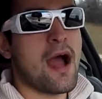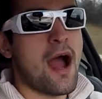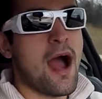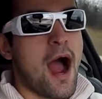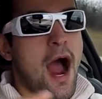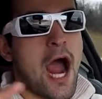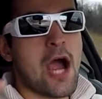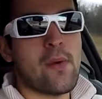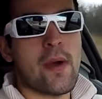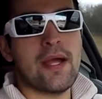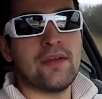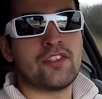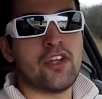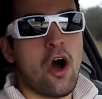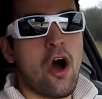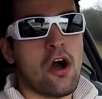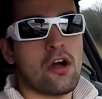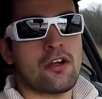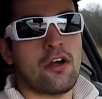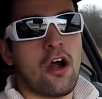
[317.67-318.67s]
I waved to
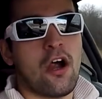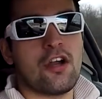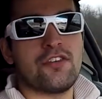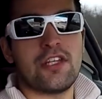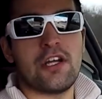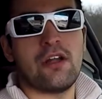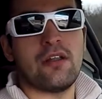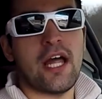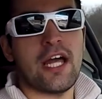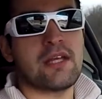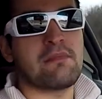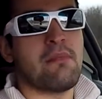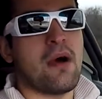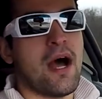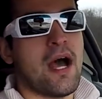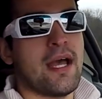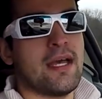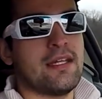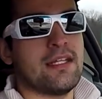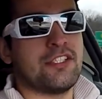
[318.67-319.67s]
all cars that are like
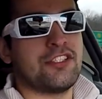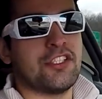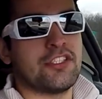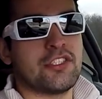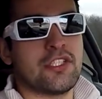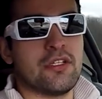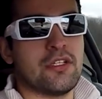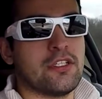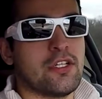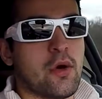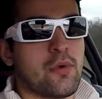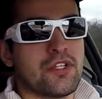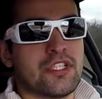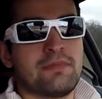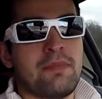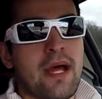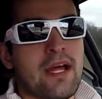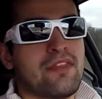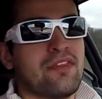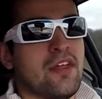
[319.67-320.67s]
mine. It's just a, you know,
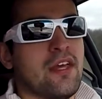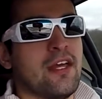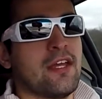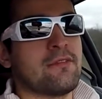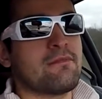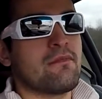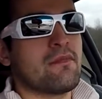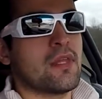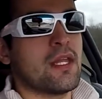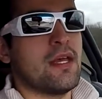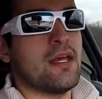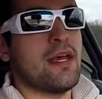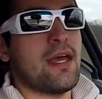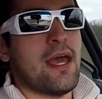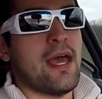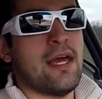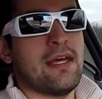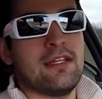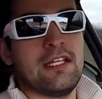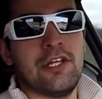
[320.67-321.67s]
respect thing.
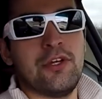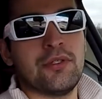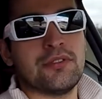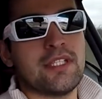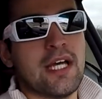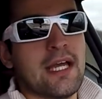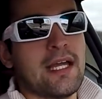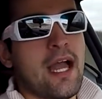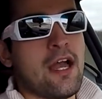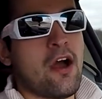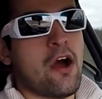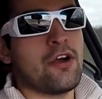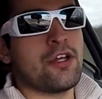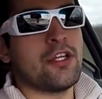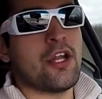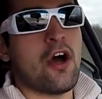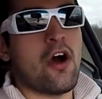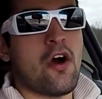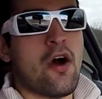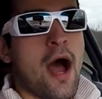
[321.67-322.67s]
And he was like, oh, you
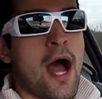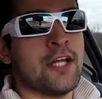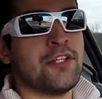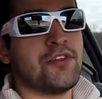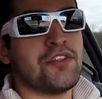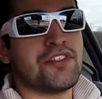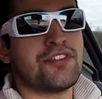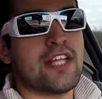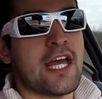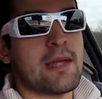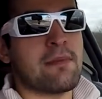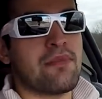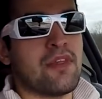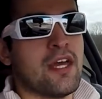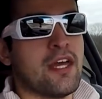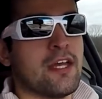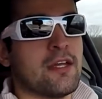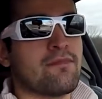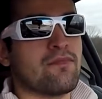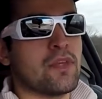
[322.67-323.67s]
know, I do the same
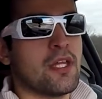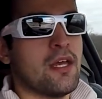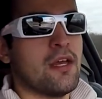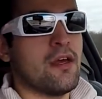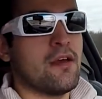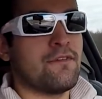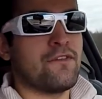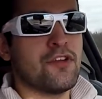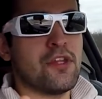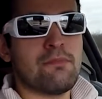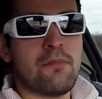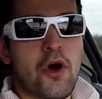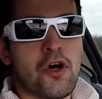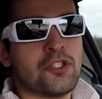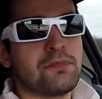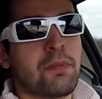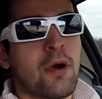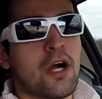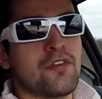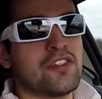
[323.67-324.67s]
thing. For the
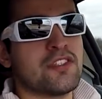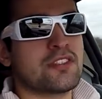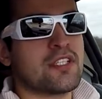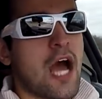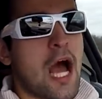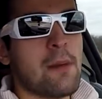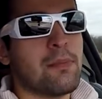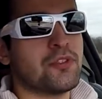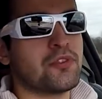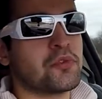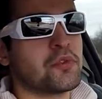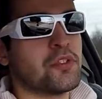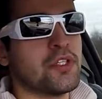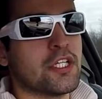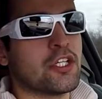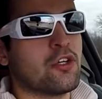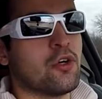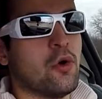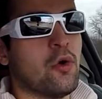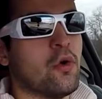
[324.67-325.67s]
most part, this cop was
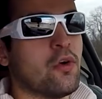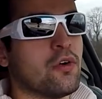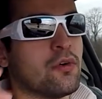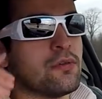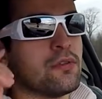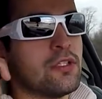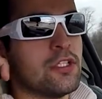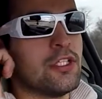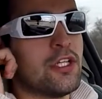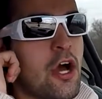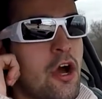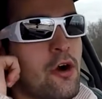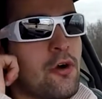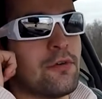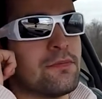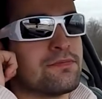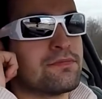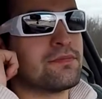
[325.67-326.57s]
really cool, you know,